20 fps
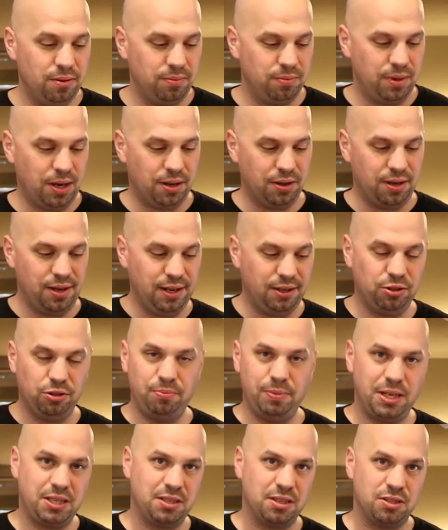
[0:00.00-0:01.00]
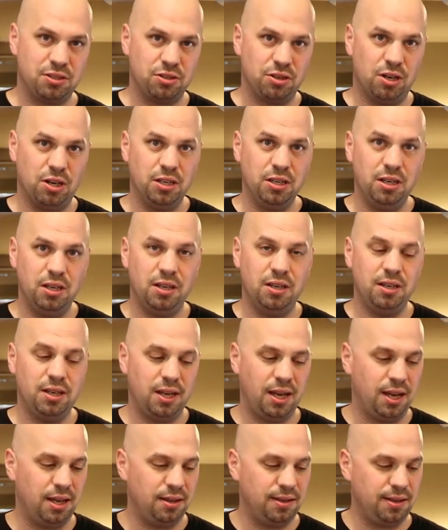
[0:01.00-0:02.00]
Now the nickel makes it strong
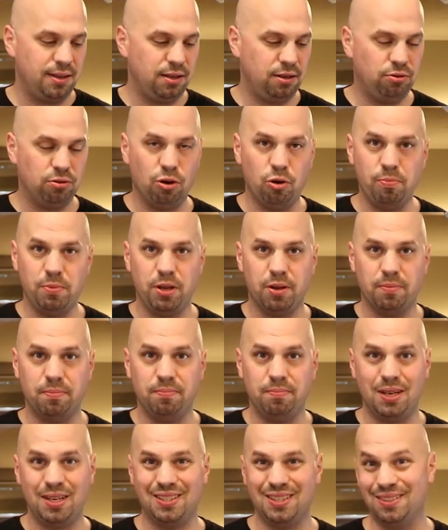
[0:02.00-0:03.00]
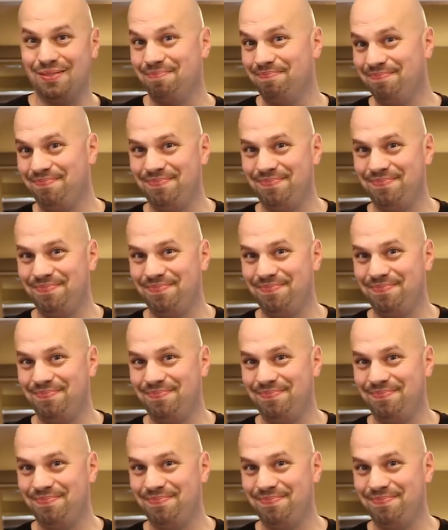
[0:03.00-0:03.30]
and the chromium makes it